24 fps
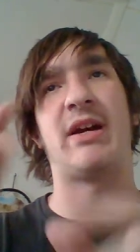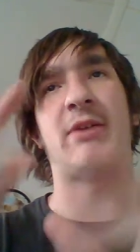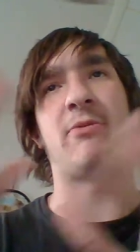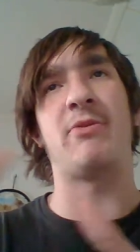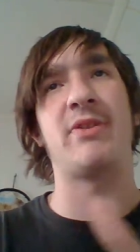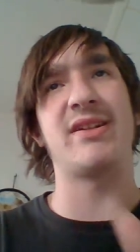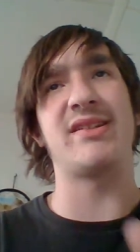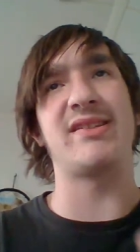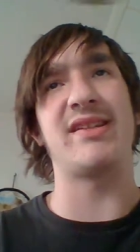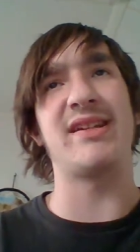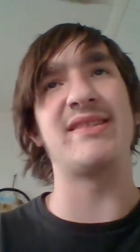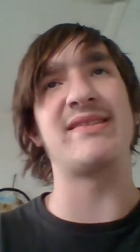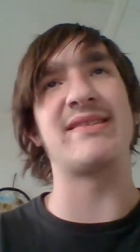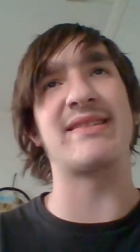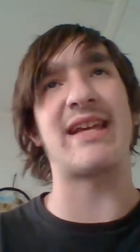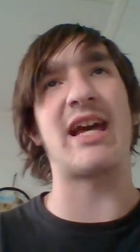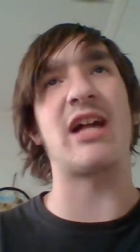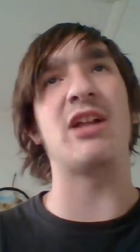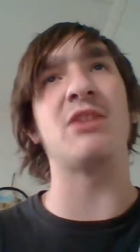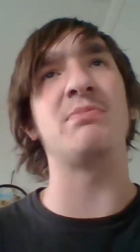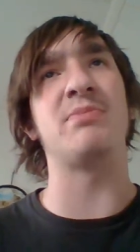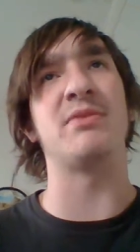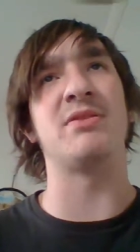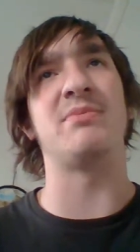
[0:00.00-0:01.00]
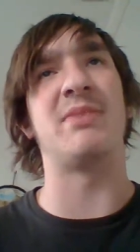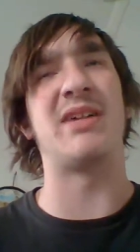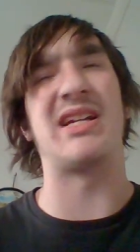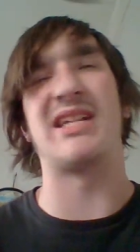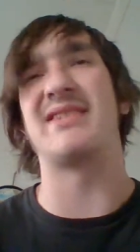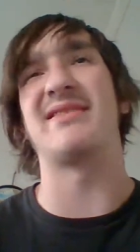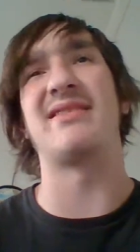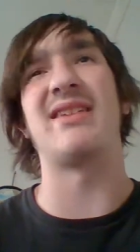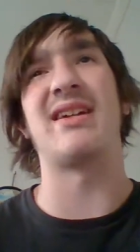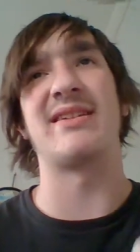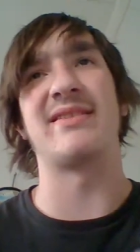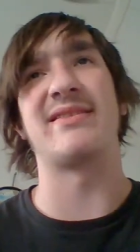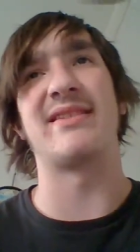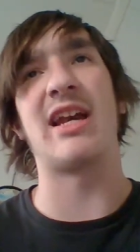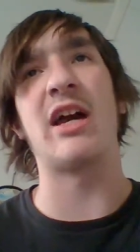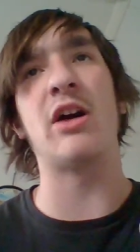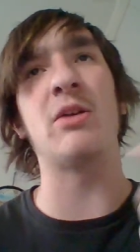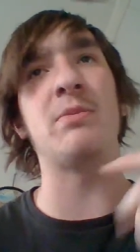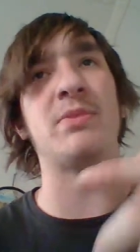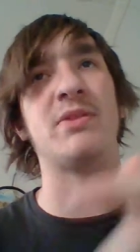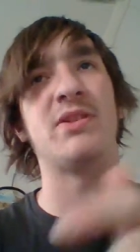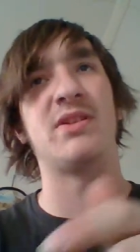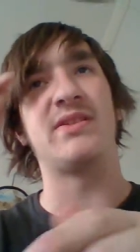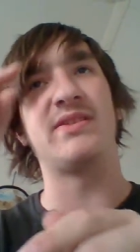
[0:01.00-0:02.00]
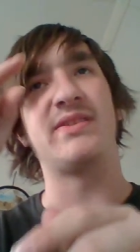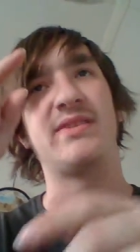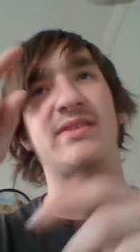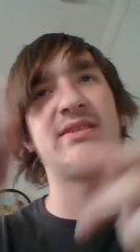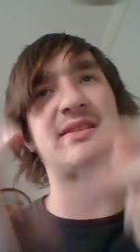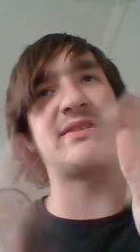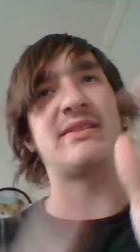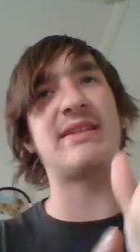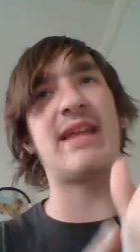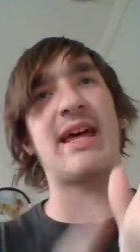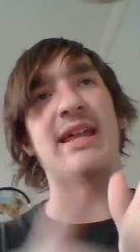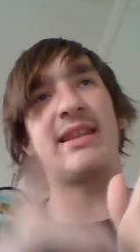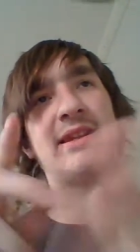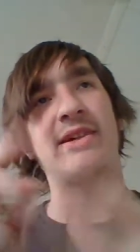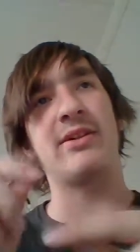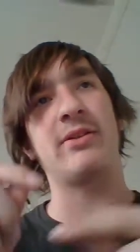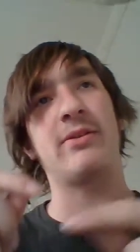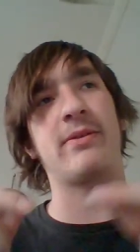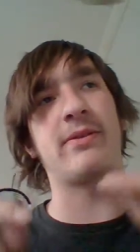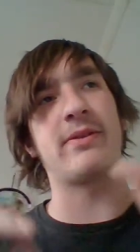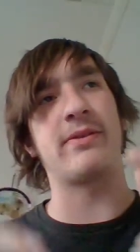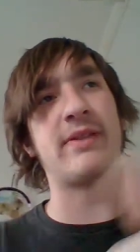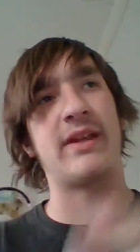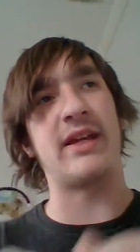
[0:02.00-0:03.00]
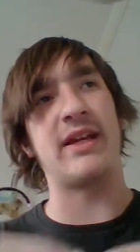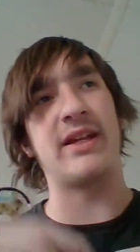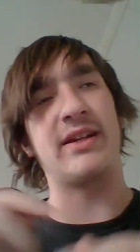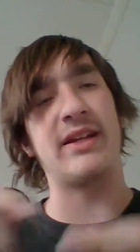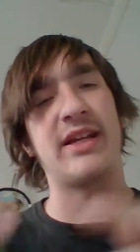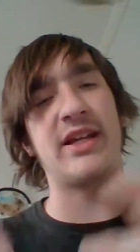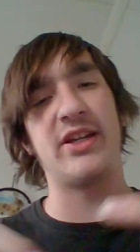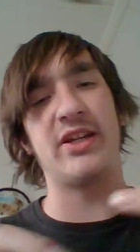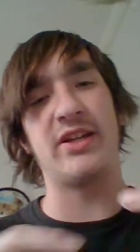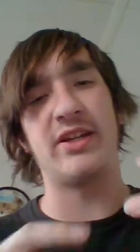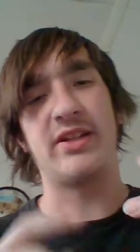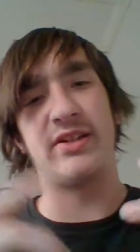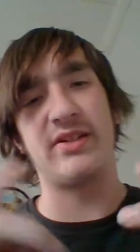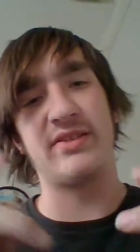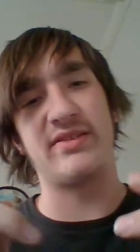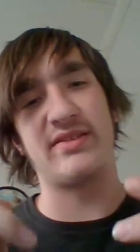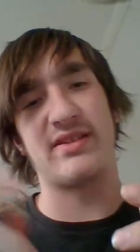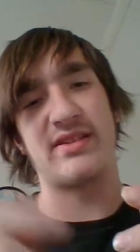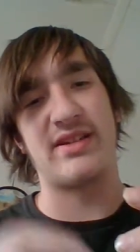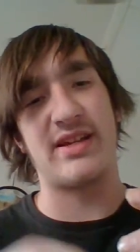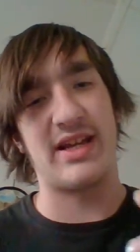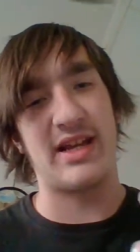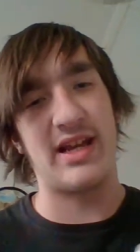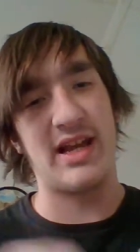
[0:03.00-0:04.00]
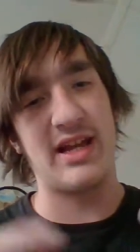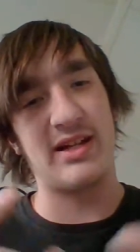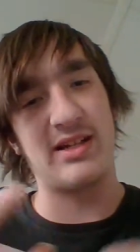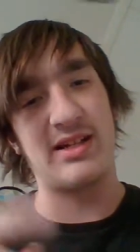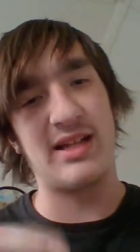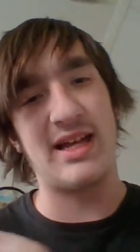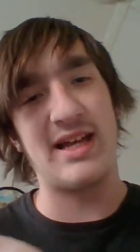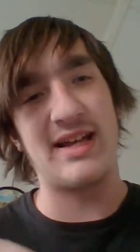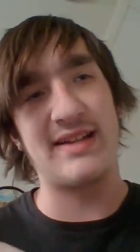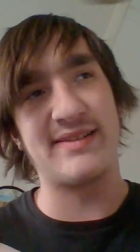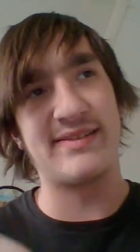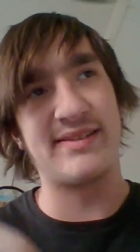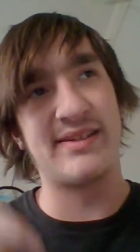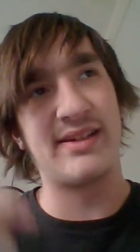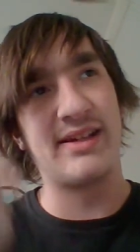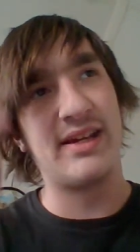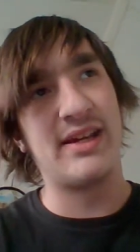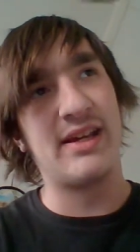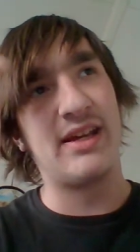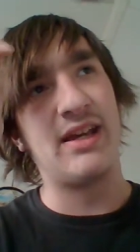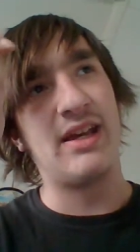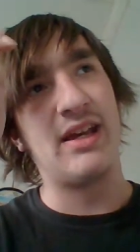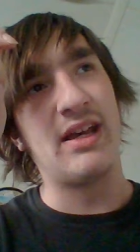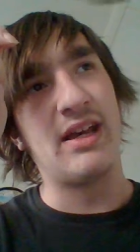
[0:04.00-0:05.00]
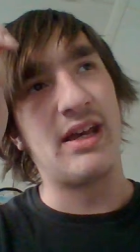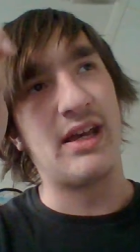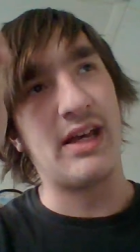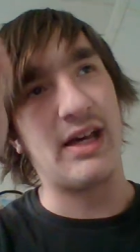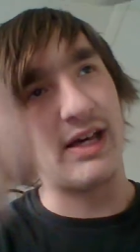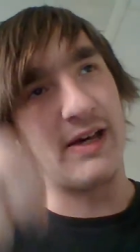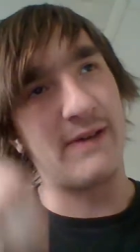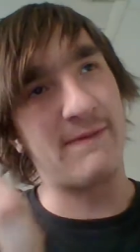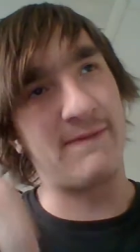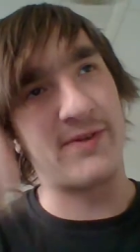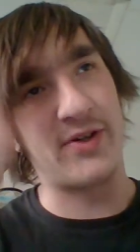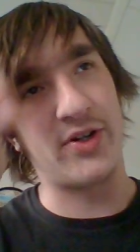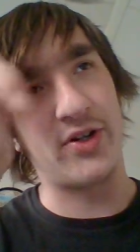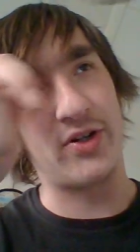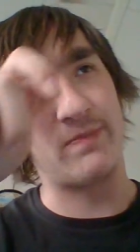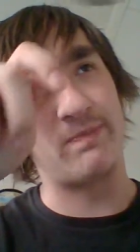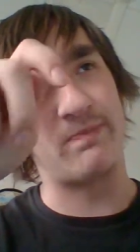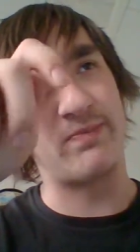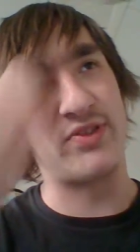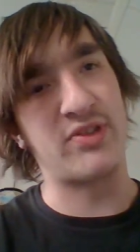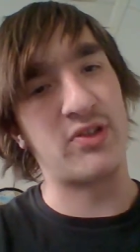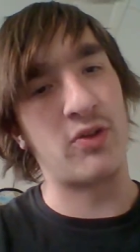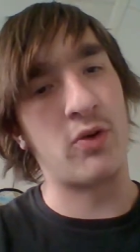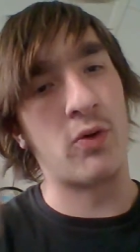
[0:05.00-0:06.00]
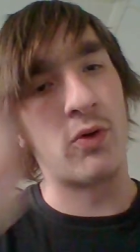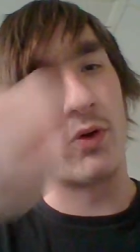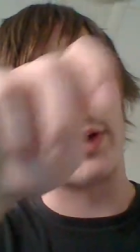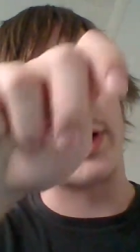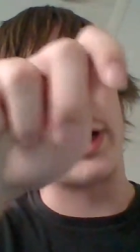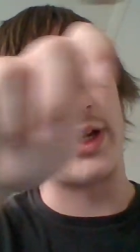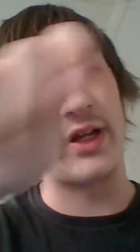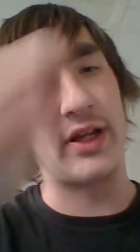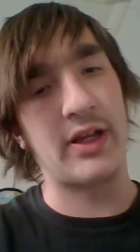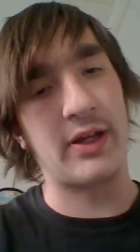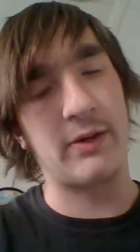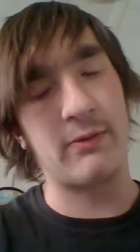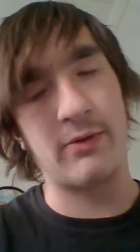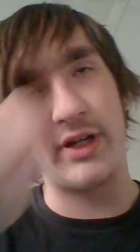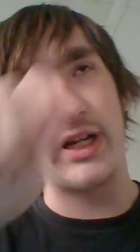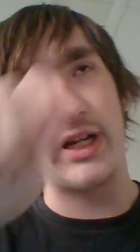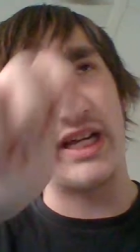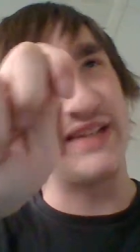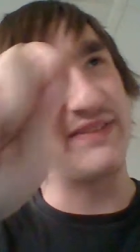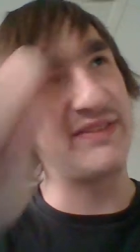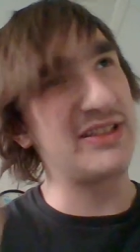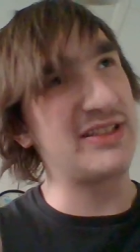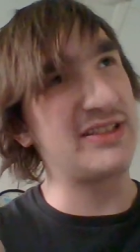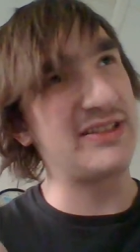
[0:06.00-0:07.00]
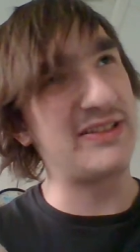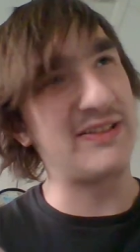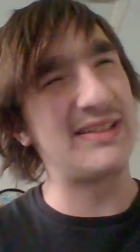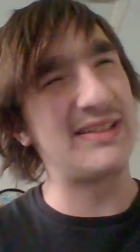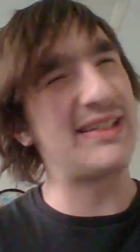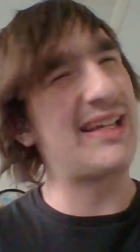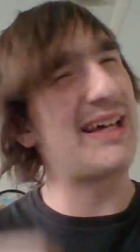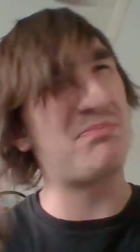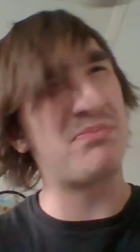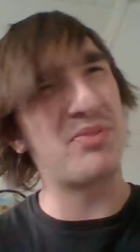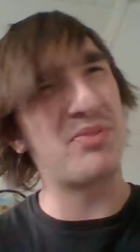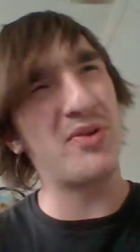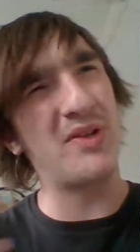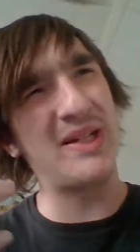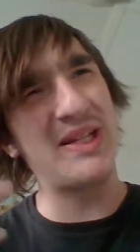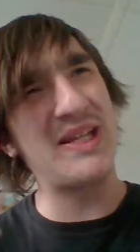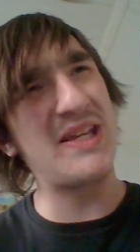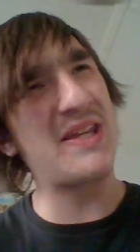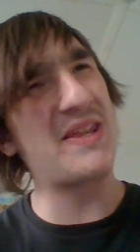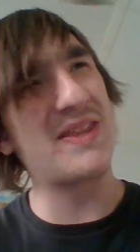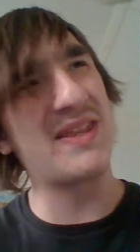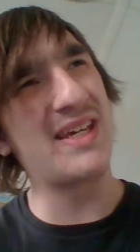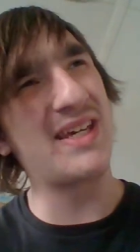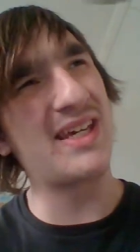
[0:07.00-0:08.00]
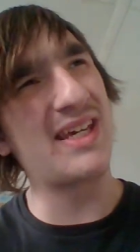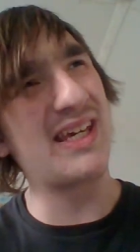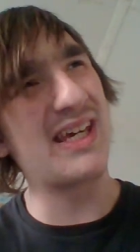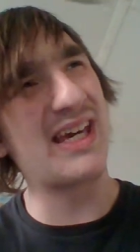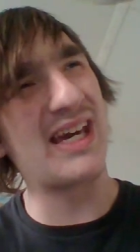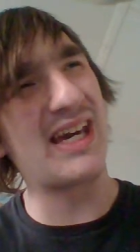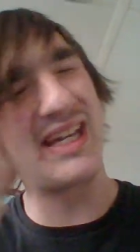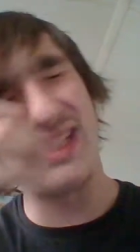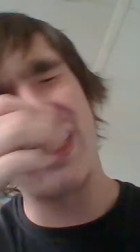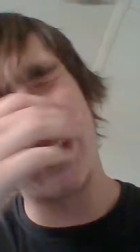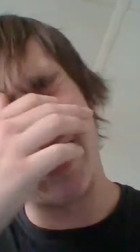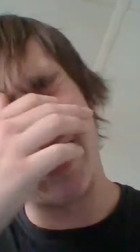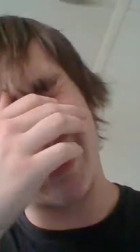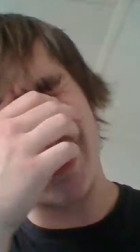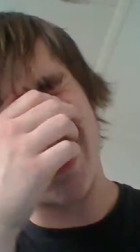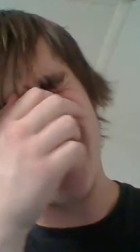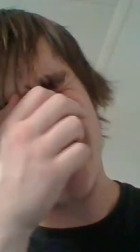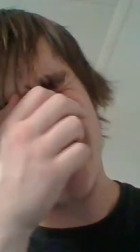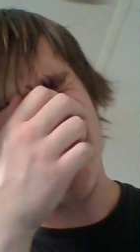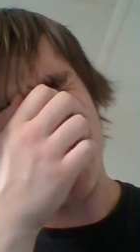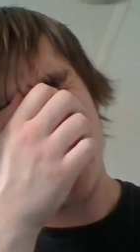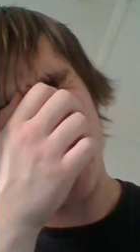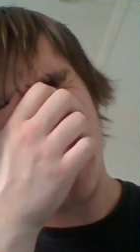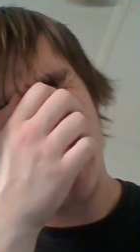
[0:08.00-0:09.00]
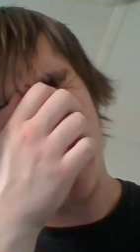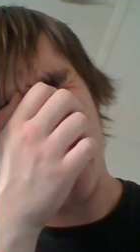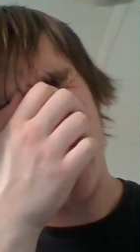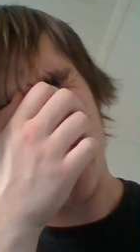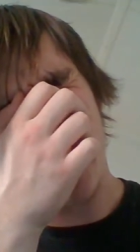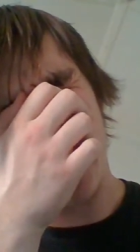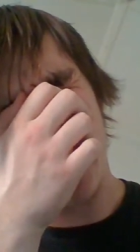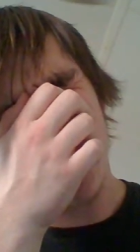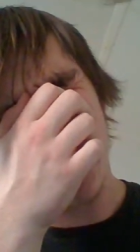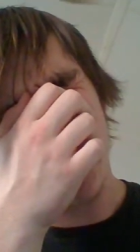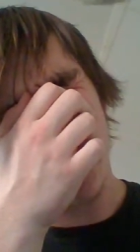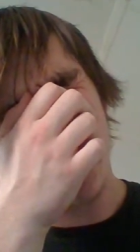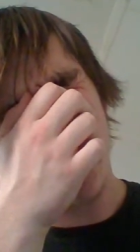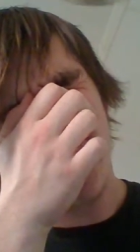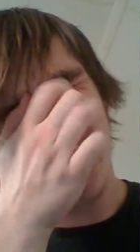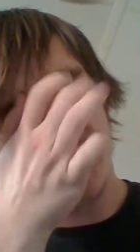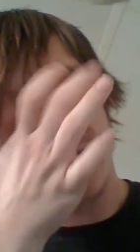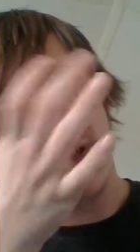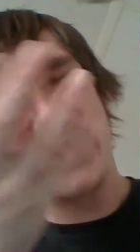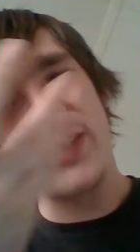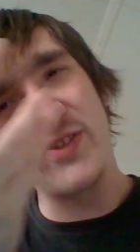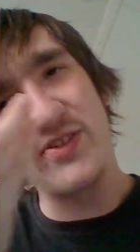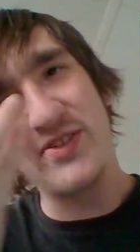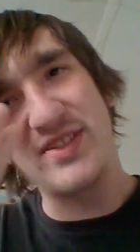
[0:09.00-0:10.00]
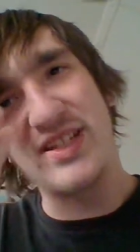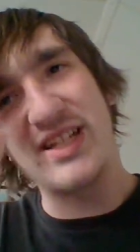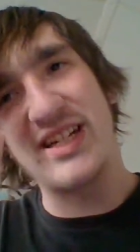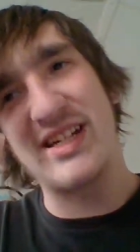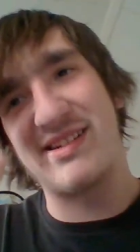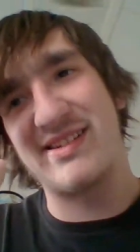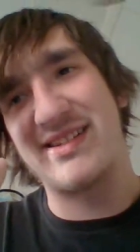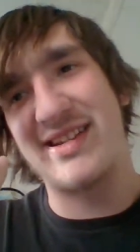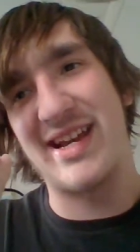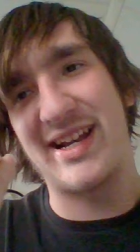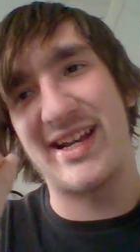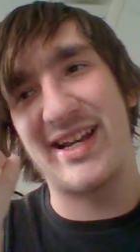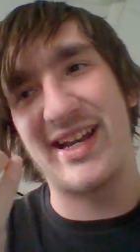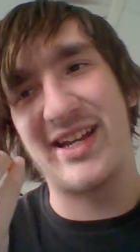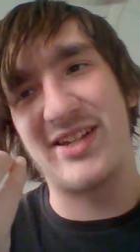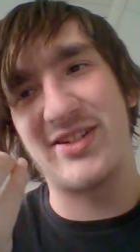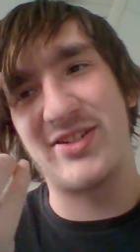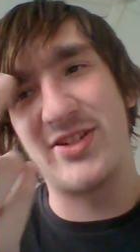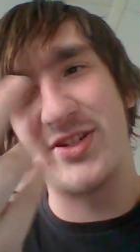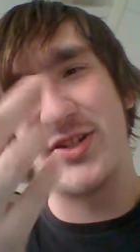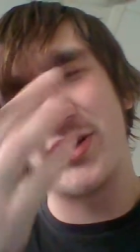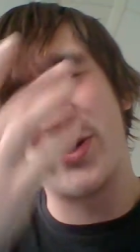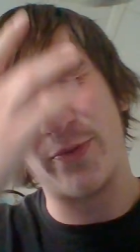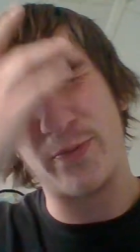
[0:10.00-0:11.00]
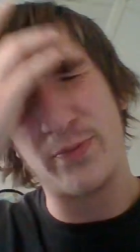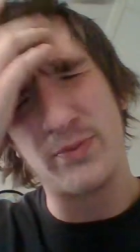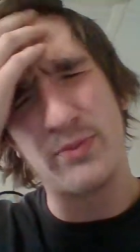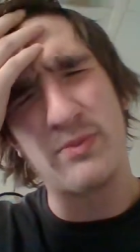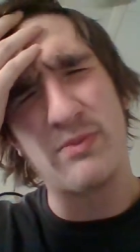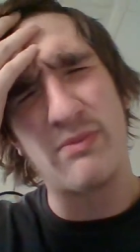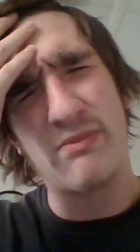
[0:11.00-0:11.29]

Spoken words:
I want to say scalpel, but it's not a scalpel. It's that little thing that you can use in tech ed class for scoring and whatever. Is that pointy thing? I don't remember what it was called. We used it in tech ed, too.